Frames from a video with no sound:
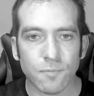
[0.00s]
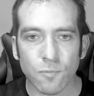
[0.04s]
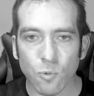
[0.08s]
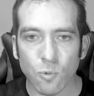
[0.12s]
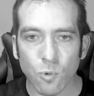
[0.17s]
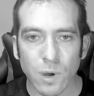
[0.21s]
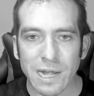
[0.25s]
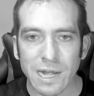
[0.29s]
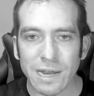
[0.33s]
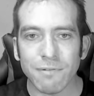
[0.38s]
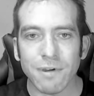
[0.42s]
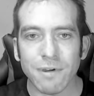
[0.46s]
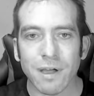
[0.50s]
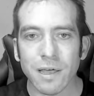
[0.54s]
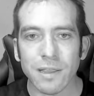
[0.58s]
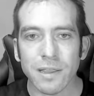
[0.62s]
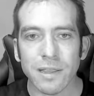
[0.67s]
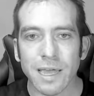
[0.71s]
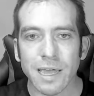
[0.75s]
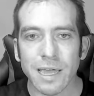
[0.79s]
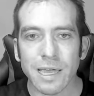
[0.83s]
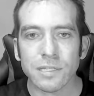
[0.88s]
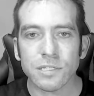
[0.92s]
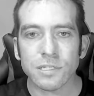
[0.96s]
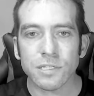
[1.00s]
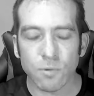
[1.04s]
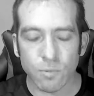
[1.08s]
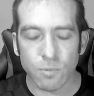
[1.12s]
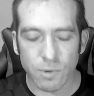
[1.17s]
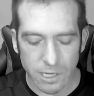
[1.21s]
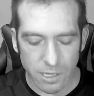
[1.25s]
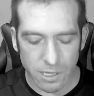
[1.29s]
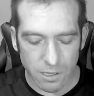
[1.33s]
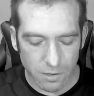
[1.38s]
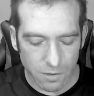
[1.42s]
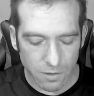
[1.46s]
whatever other ads you
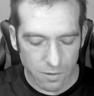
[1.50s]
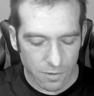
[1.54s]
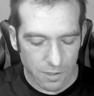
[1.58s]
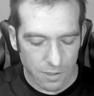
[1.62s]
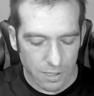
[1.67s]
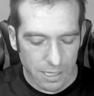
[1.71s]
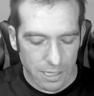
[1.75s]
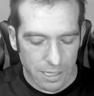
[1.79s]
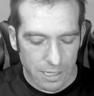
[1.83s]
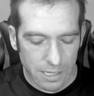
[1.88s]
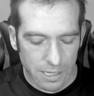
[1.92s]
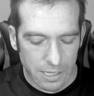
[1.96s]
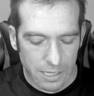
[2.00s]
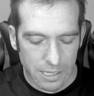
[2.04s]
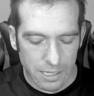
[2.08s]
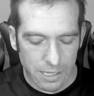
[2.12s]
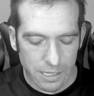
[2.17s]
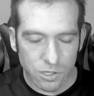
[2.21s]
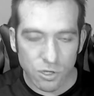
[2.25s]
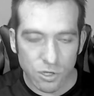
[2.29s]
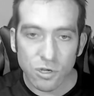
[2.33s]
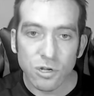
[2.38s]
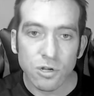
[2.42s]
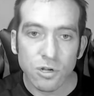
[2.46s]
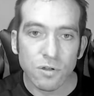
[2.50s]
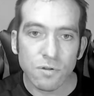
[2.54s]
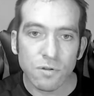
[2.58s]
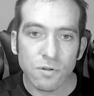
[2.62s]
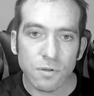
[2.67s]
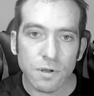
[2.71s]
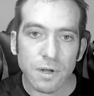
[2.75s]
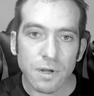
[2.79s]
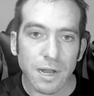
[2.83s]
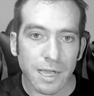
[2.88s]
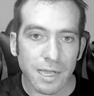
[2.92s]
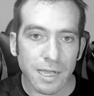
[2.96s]
want to do. You could
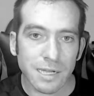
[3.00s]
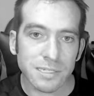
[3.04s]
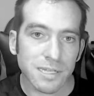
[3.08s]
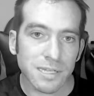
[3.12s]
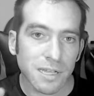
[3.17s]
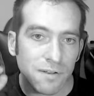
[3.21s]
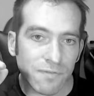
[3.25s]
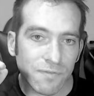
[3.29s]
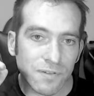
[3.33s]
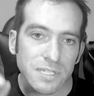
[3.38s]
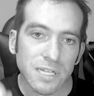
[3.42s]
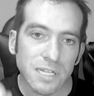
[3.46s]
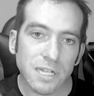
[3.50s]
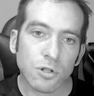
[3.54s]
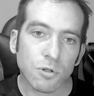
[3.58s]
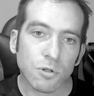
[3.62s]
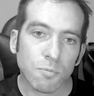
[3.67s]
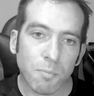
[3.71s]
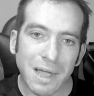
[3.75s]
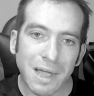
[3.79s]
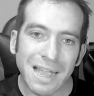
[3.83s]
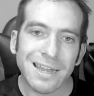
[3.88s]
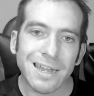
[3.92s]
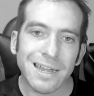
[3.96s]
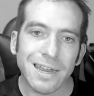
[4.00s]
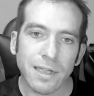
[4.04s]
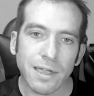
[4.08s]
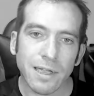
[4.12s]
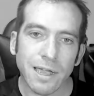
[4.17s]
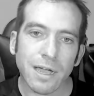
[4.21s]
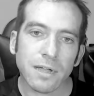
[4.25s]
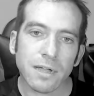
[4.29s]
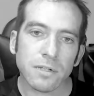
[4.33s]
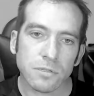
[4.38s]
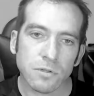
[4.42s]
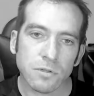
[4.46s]
do, like I said, physical mailing
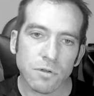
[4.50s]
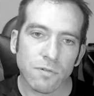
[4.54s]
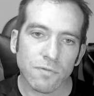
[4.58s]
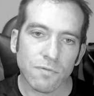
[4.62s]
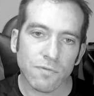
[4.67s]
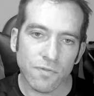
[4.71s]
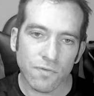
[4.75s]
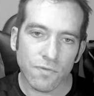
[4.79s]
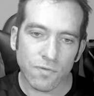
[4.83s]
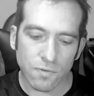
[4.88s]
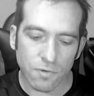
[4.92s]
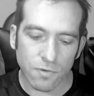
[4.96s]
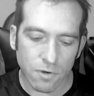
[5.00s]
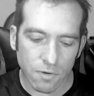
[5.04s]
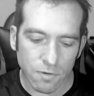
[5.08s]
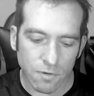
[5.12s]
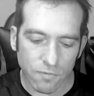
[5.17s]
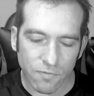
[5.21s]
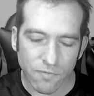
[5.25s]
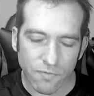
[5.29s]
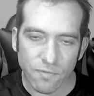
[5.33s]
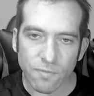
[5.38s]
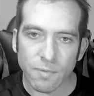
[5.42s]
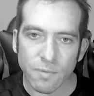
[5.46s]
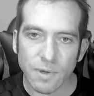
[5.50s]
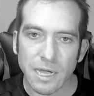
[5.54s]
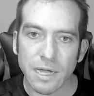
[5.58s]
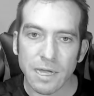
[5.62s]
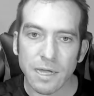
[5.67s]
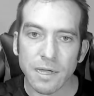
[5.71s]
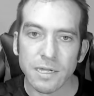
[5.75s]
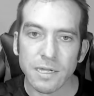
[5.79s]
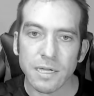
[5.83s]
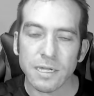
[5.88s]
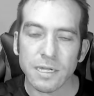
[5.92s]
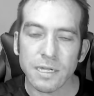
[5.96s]
out of
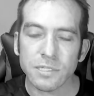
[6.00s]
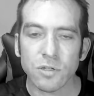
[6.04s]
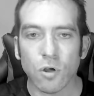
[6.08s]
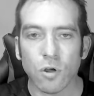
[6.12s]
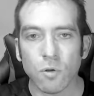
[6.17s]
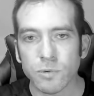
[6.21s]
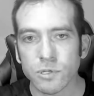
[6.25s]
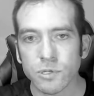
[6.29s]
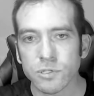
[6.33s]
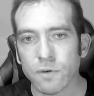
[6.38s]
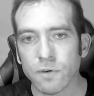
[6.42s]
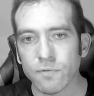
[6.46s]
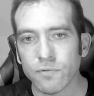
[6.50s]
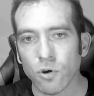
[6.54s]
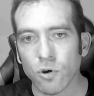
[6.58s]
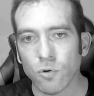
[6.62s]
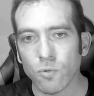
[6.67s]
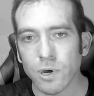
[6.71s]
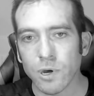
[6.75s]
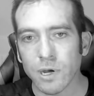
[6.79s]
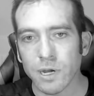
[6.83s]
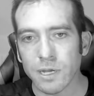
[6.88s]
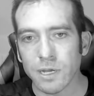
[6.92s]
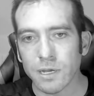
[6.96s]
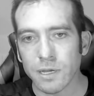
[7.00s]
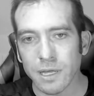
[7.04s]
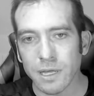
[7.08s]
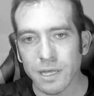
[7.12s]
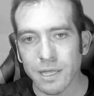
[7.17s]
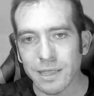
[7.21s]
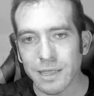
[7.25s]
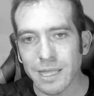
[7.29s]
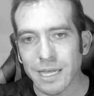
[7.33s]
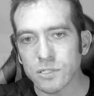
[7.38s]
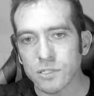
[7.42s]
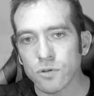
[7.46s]
samples of your work,
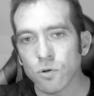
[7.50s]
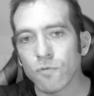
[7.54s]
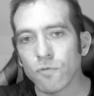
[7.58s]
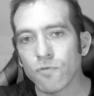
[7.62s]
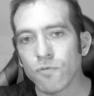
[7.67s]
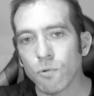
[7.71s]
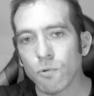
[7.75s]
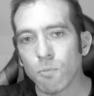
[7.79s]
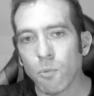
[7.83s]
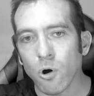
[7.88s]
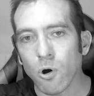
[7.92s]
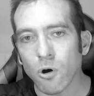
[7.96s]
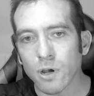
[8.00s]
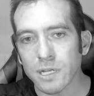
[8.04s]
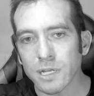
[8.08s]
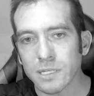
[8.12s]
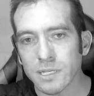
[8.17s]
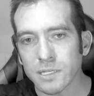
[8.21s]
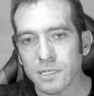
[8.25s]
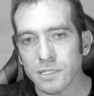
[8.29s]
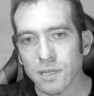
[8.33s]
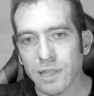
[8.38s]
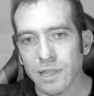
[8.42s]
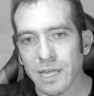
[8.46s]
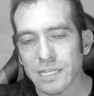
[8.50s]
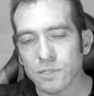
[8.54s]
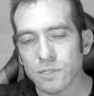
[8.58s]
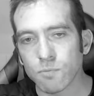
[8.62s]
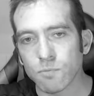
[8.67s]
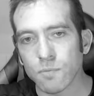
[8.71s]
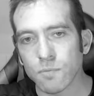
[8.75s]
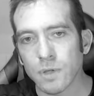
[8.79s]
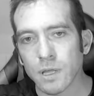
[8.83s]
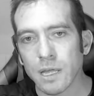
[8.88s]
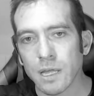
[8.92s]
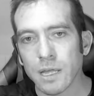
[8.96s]
and that's all for marketing. So
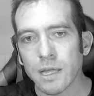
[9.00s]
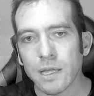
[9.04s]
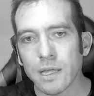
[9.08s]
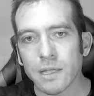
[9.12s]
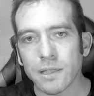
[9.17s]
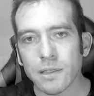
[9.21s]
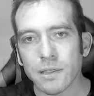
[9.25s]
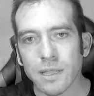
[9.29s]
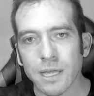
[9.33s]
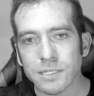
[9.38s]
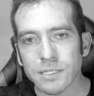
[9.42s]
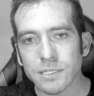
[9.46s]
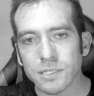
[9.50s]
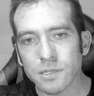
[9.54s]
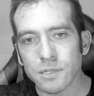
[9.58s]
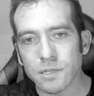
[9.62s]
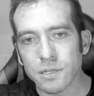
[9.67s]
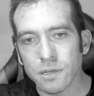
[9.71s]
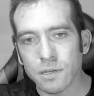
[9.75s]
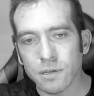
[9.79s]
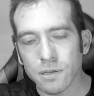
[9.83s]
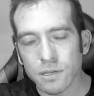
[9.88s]
that's